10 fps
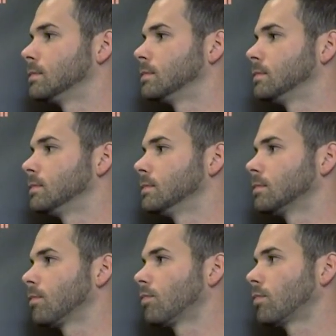
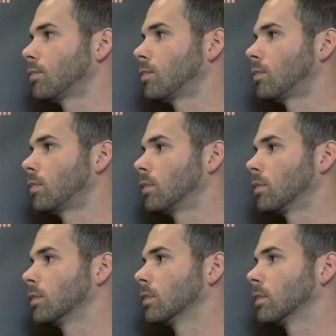
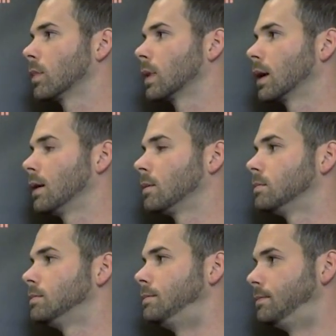
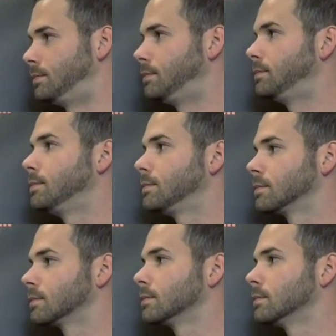
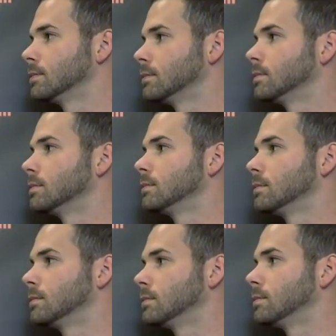
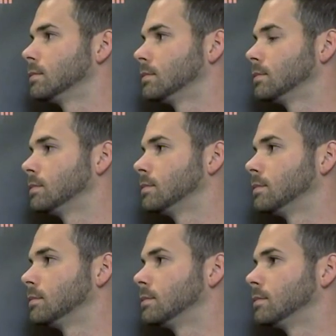
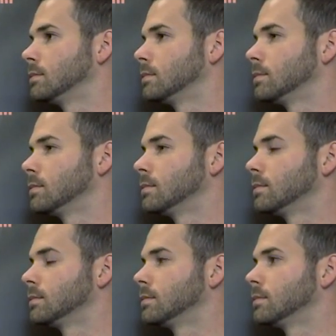
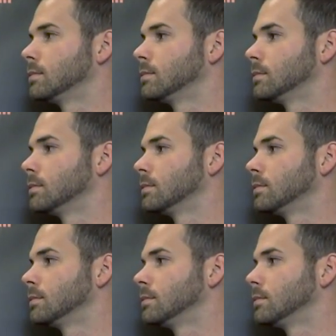
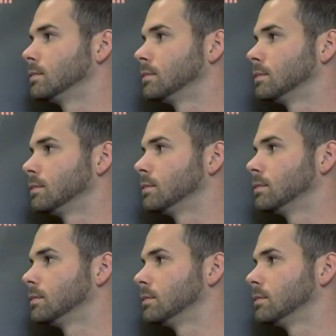This person isn't speaking.